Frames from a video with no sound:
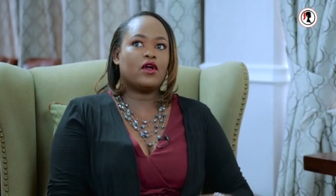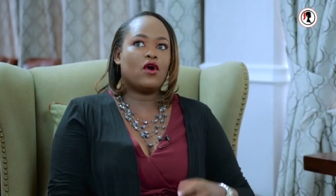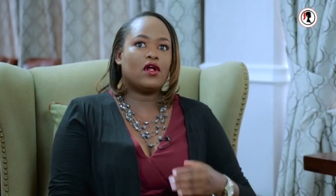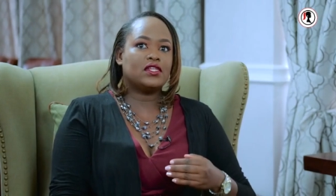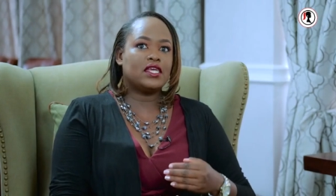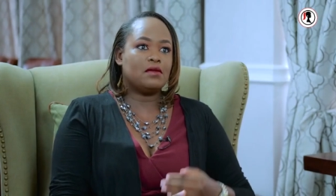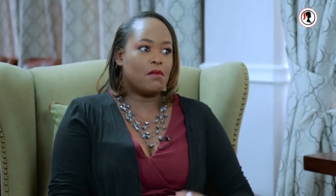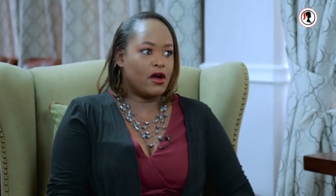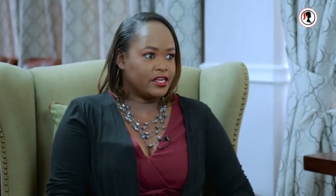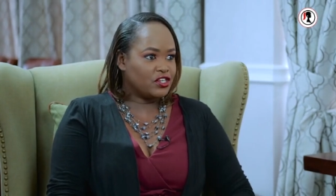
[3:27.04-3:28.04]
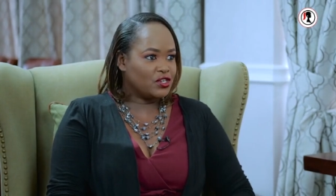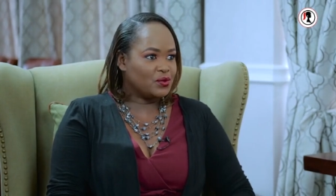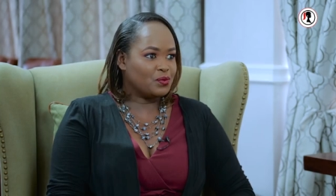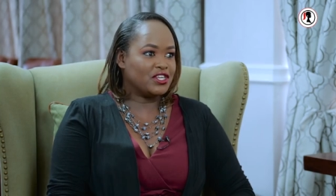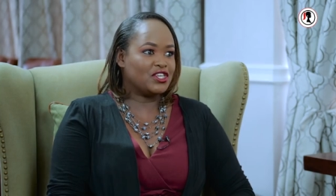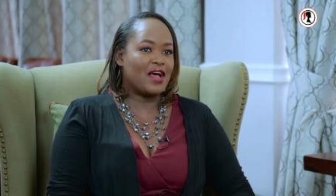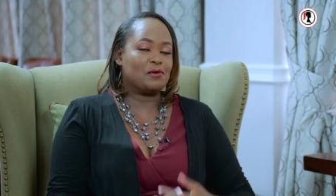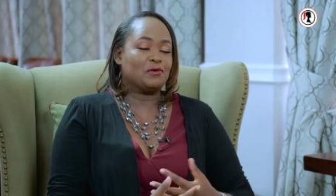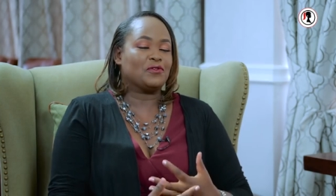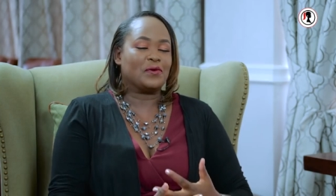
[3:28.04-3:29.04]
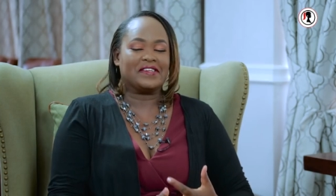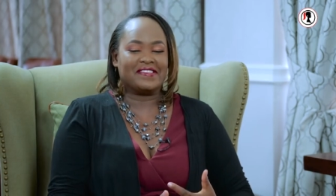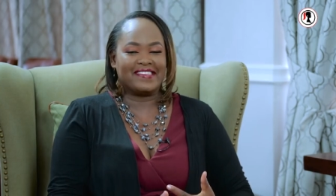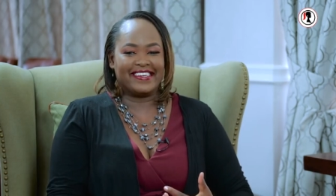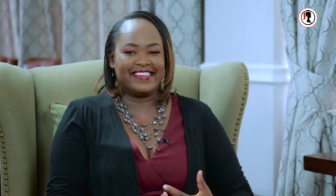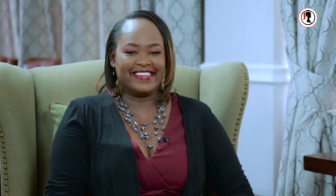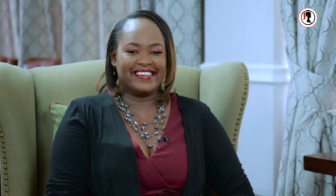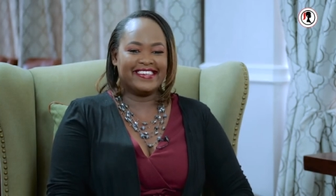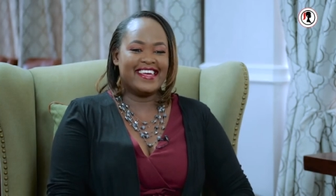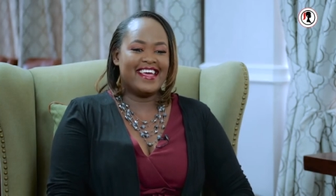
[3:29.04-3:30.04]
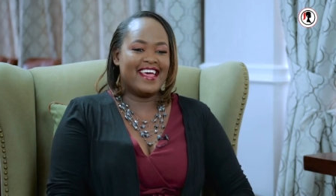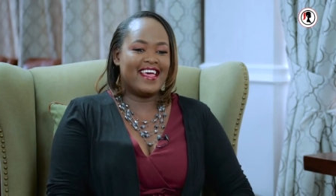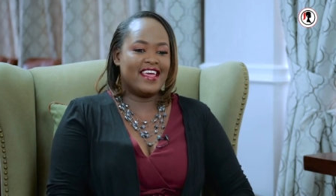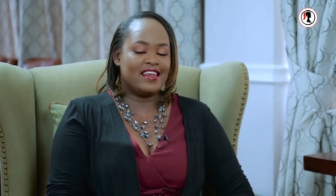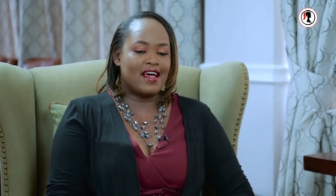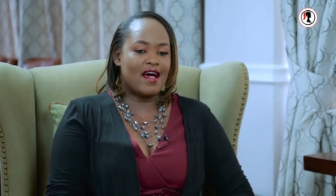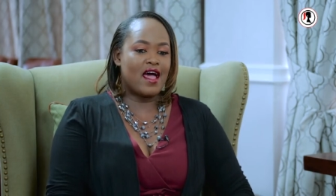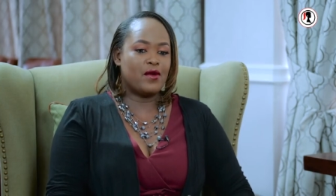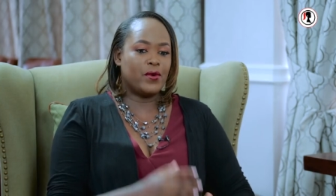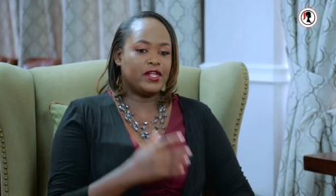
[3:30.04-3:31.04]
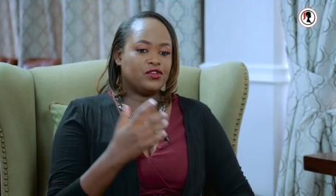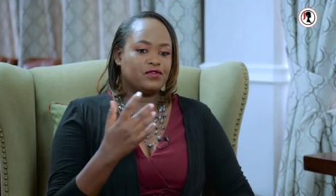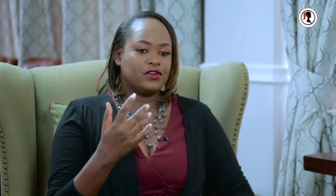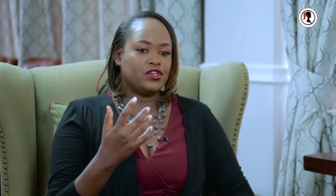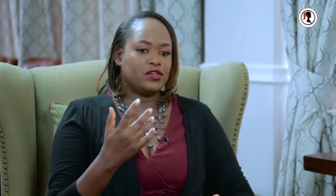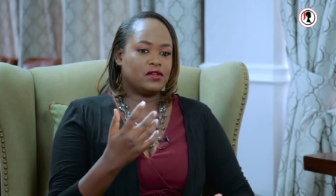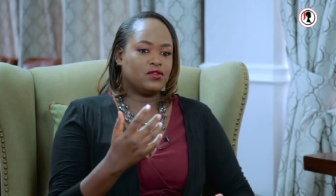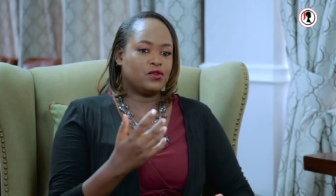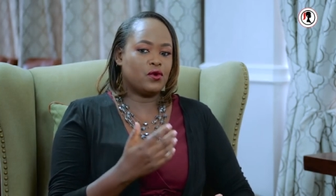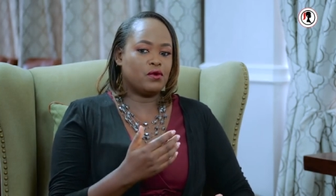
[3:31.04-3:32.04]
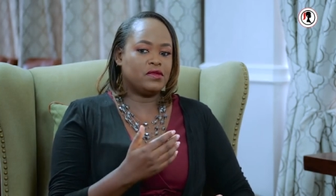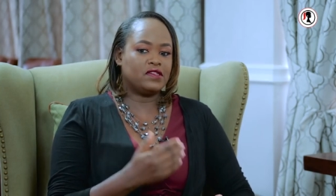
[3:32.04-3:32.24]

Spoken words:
they called in March, which I was so excited. And I went over, so